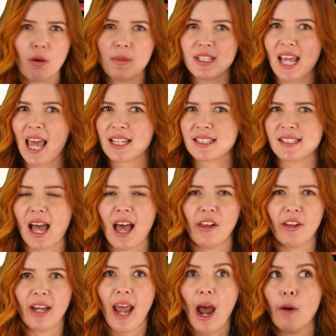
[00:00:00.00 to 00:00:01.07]
from his
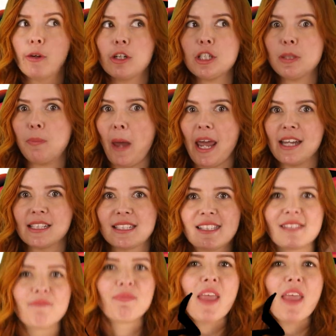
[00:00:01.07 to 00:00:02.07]
exile in outer space.